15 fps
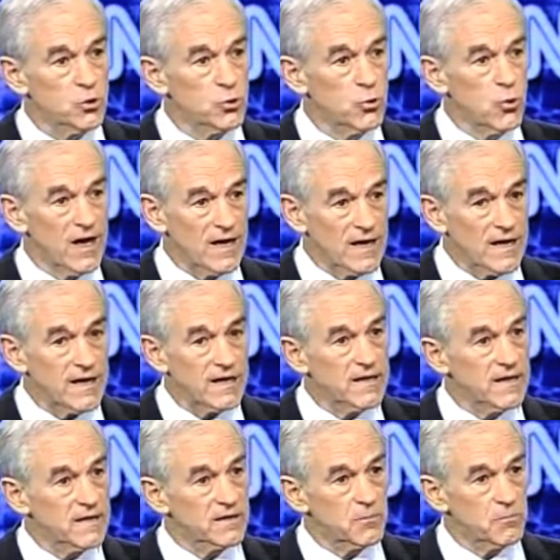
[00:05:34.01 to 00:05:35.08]
do
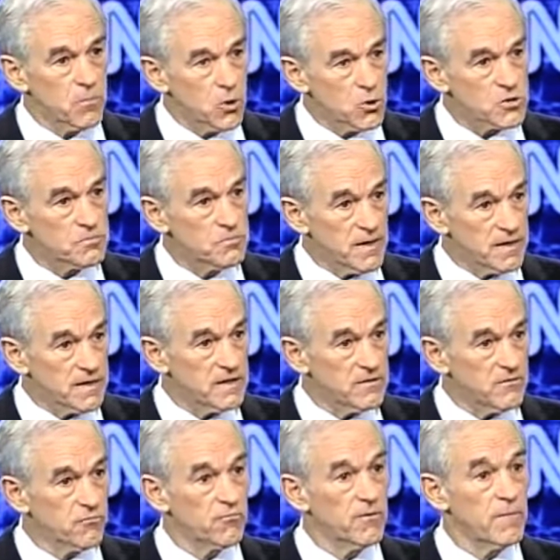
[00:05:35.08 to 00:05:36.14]
I get the most
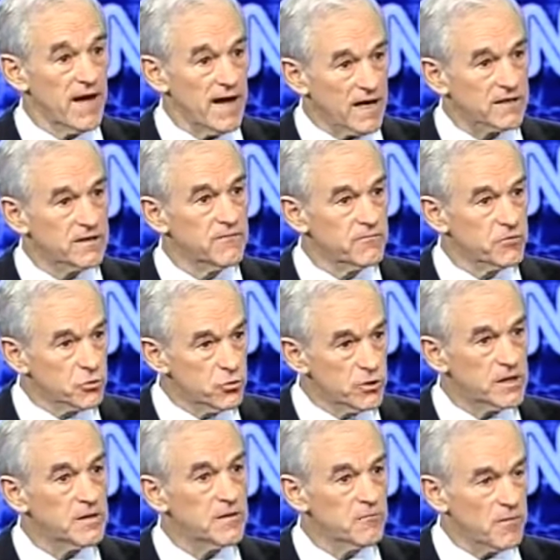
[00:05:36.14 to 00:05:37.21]
money from active
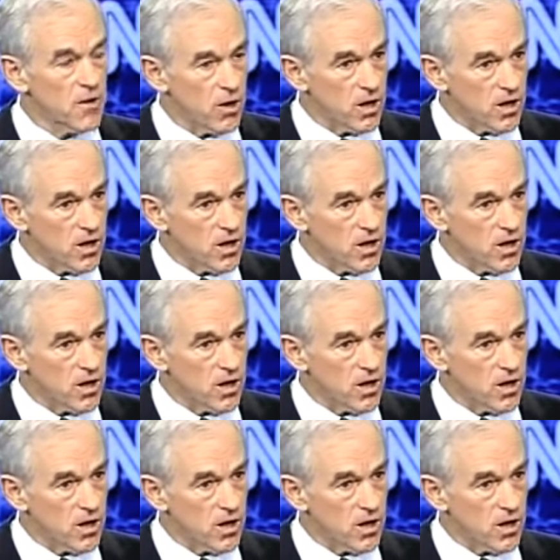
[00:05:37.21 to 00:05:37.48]
duty